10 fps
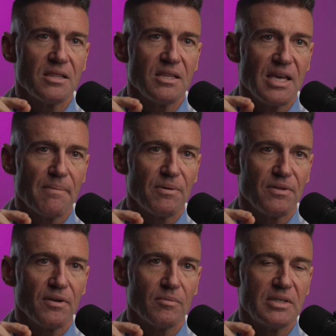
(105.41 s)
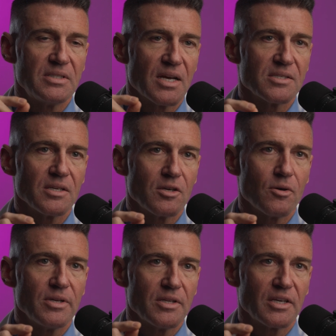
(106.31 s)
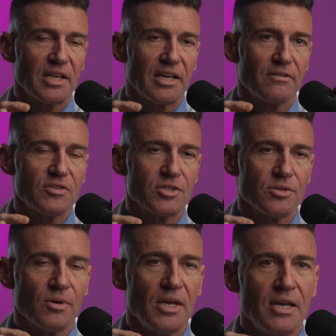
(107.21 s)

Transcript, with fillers: in the epithelium. It doesn't go into the connective tissue.